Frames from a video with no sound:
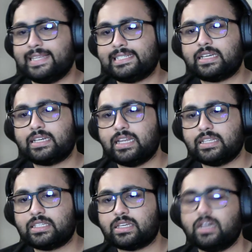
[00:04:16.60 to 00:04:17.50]

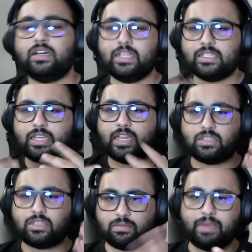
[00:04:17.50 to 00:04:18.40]
his
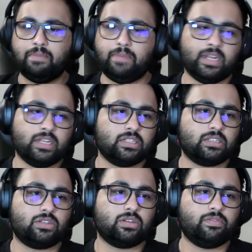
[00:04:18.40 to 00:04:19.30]
test pipeline
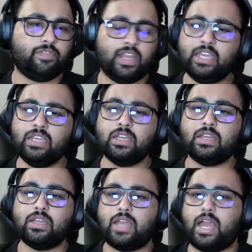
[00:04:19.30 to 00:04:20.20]
is failing,
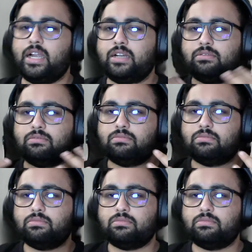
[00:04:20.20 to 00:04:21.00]
and